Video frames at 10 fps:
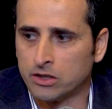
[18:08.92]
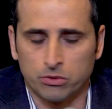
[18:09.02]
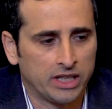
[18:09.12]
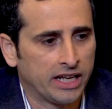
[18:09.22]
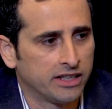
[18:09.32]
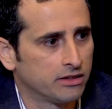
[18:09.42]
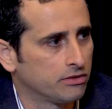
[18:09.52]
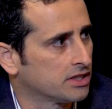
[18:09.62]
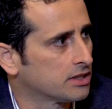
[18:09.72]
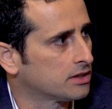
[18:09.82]

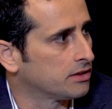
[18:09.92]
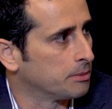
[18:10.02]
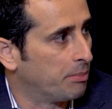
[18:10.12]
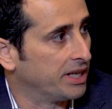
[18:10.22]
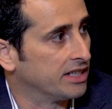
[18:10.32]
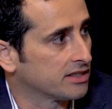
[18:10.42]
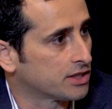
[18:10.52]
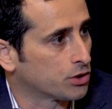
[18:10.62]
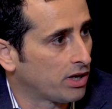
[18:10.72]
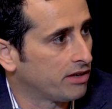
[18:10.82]
creative is the
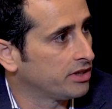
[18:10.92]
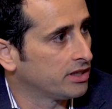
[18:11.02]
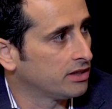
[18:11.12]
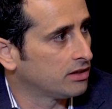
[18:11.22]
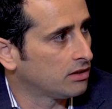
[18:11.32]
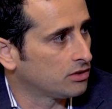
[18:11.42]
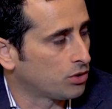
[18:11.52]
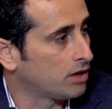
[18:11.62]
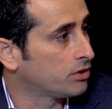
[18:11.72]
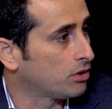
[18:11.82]
biggest
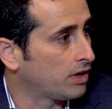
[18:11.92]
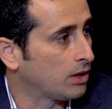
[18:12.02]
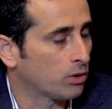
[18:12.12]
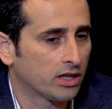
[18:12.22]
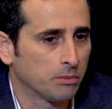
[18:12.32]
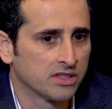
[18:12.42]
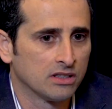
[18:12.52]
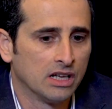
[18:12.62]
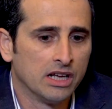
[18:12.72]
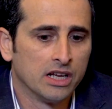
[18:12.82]
driver of outcomes.
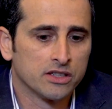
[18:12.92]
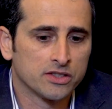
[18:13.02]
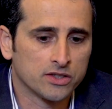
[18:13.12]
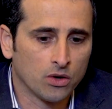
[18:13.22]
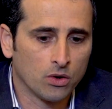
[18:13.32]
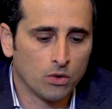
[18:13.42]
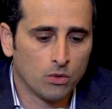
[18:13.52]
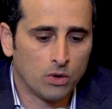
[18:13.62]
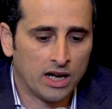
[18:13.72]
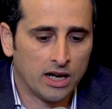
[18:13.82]

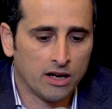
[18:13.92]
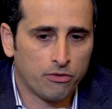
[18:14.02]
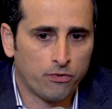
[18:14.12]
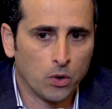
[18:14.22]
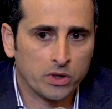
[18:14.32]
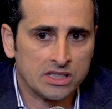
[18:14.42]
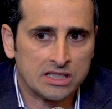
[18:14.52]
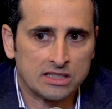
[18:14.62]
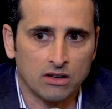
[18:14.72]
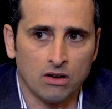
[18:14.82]
So
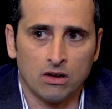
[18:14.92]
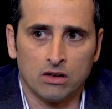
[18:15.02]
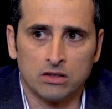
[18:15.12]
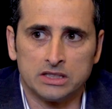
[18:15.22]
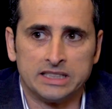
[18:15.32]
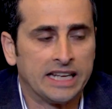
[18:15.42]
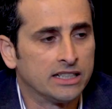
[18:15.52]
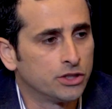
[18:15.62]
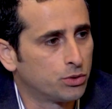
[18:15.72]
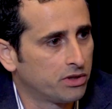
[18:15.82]
focused on
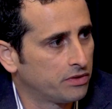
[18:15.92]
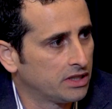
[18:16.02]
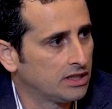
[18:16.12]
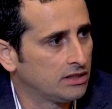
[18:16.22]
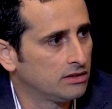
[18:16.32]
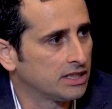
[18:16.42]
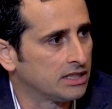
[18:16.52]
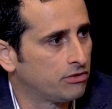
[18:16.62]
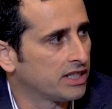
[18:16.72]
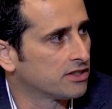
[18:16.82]
data-driven,
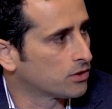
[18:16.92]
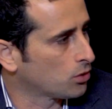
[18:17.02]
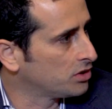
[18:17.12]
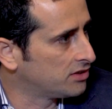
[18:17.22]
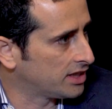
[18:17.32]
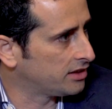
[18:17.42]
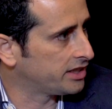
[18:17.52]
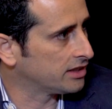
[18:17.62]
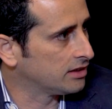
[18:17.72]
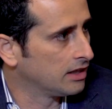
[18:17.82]
advanced
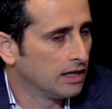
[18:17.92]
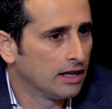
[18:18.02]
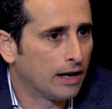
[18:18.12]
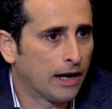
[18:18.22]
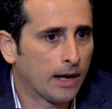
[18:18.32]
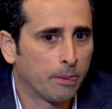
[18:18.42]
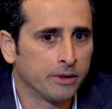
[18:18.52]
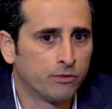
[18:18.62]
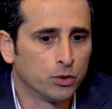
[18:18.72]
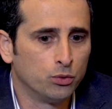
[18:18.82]
storytelling.
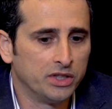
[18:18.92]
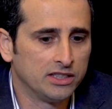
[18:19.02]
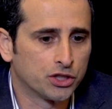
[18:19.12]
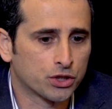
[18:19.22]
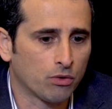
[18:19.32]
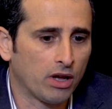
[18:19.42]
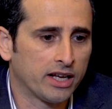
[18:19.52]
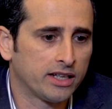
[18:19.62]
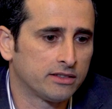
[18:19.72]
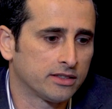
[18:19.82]
If you really
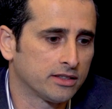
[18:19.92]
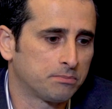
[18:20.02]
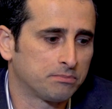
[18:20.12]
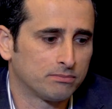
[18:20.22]
try to,